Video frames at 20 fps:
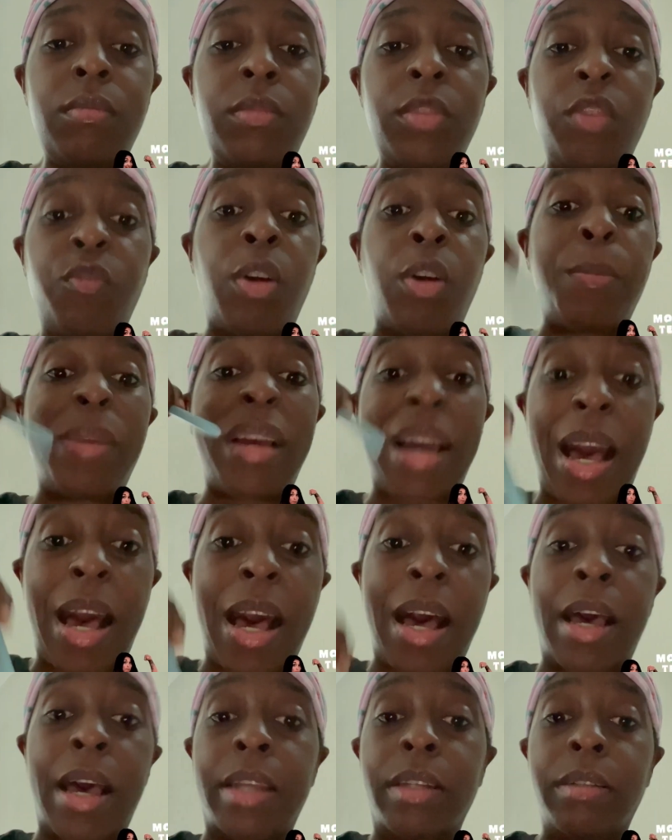from
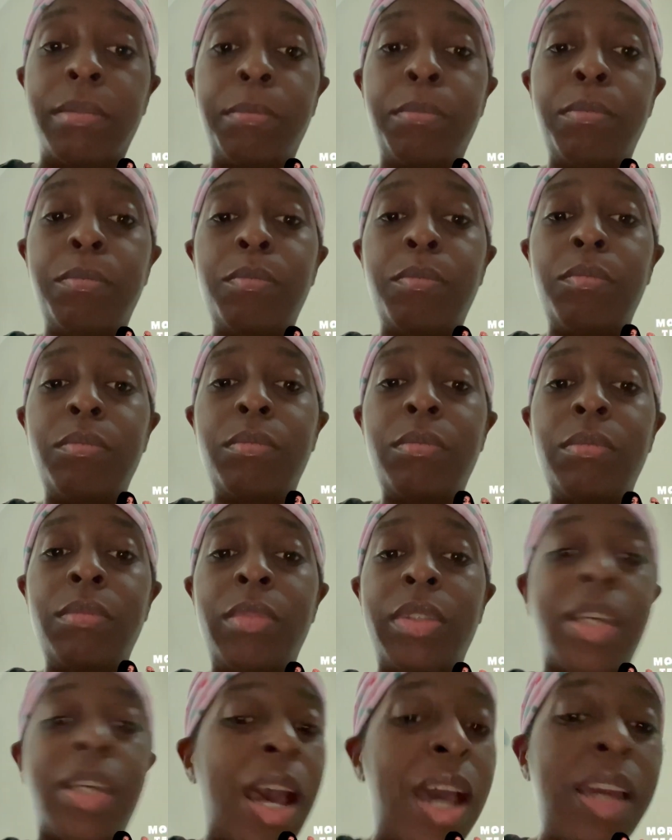God.
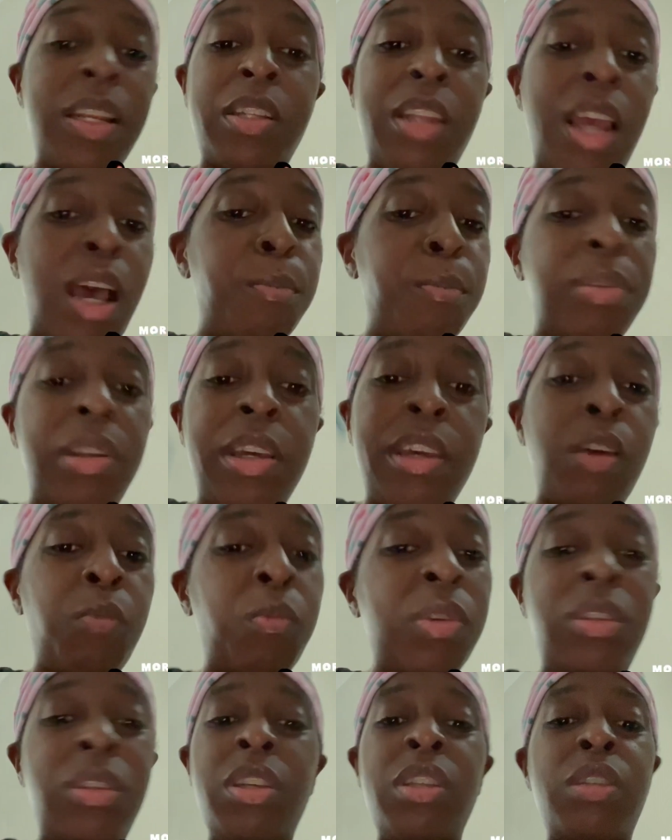God is not playing
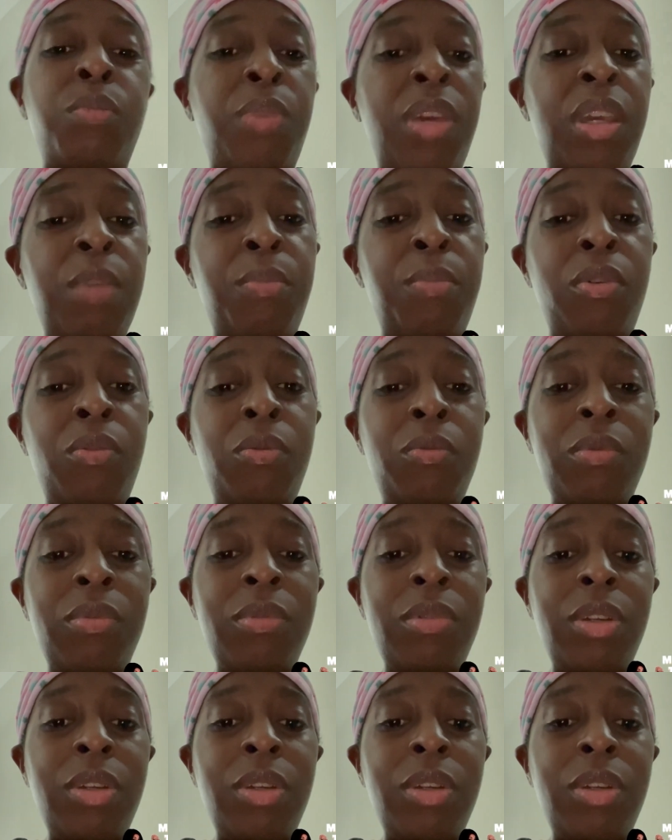with these people.